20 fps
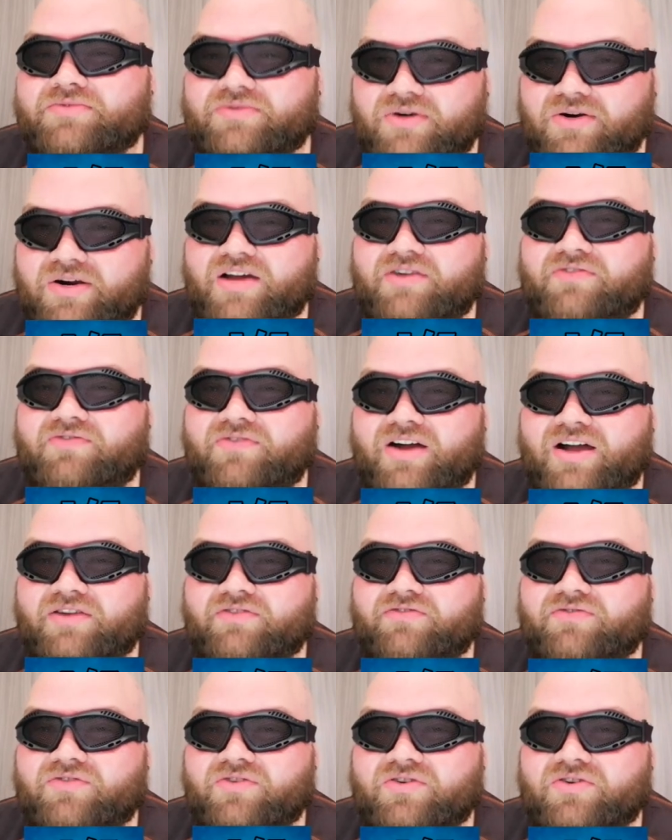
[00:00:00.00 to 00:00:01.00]
4 out of
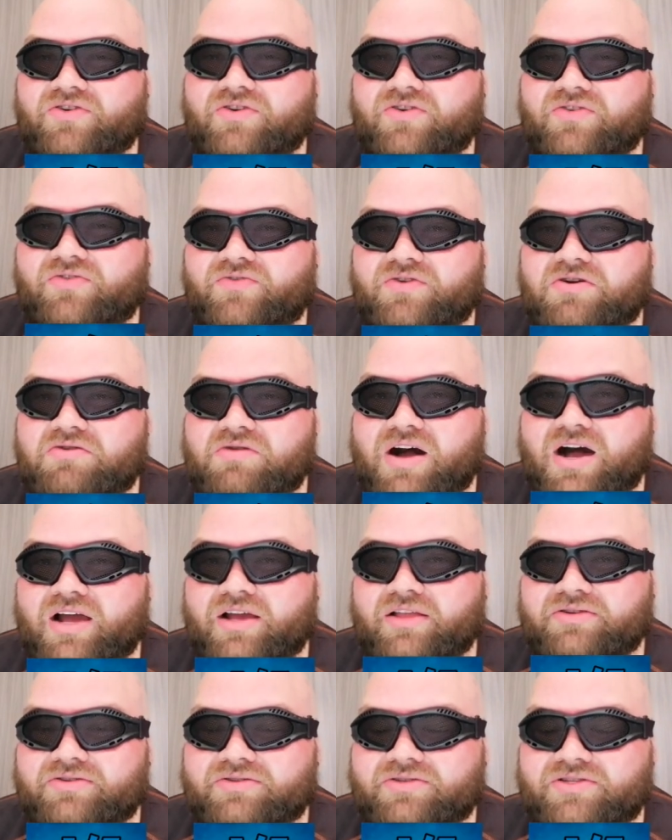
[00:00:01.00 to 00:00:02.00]
5 for Cutthroat
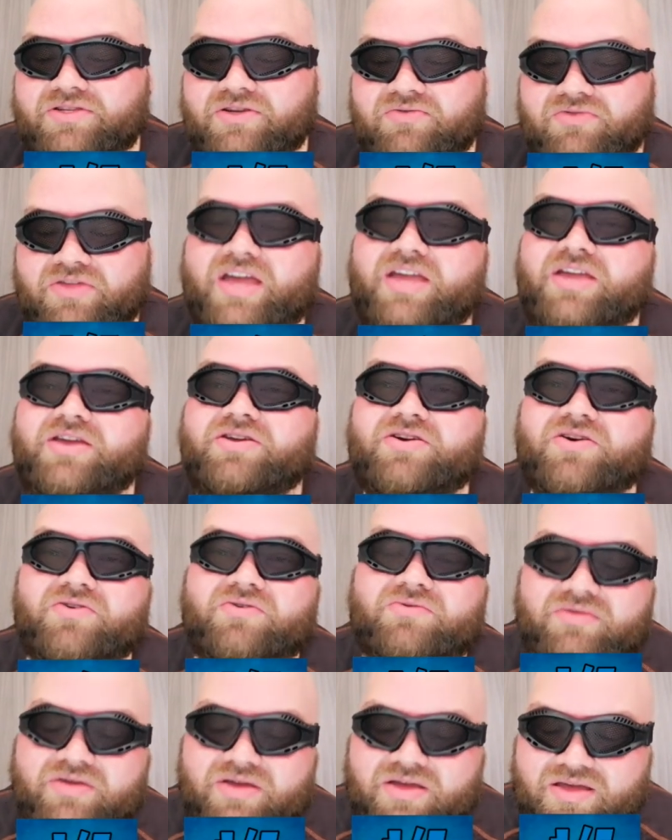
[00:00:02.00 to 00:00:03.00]
Island. So there you go.